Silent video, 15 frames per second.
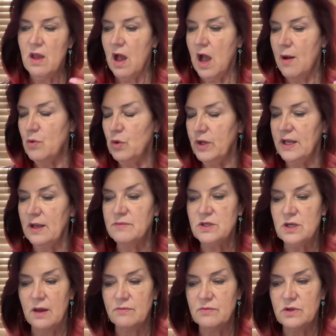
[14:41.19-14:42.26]
I'm
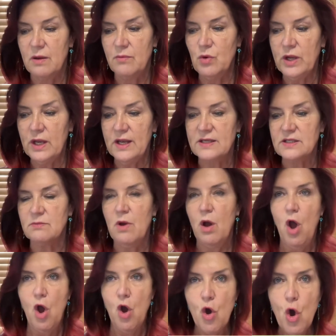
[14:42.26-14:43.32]
looking at some
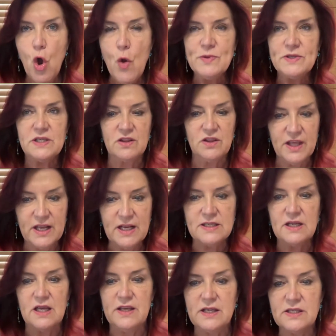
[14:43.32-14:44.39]
herbs and things
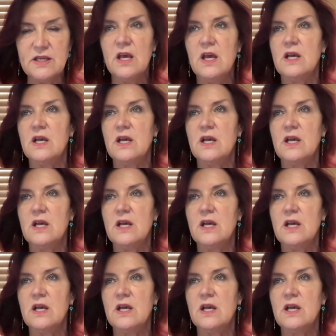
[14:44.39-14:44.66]
like this.